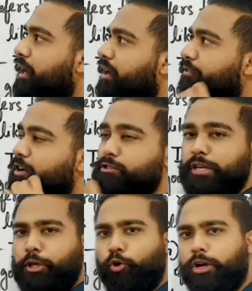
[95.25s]
It refers to
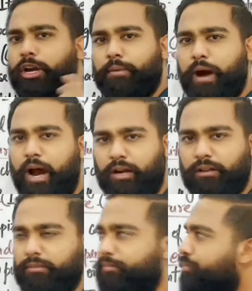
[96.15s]
the total
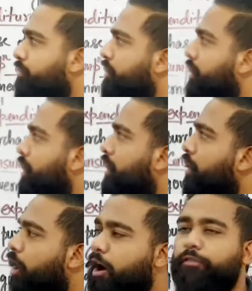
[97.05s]
demand
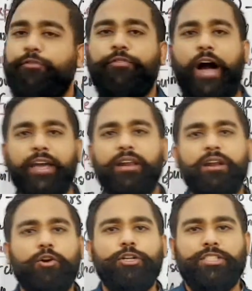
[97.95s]
of
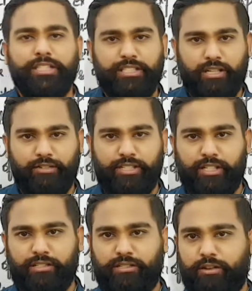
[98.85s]
final goods and
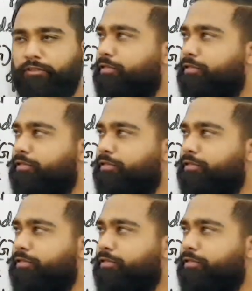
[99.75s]
services,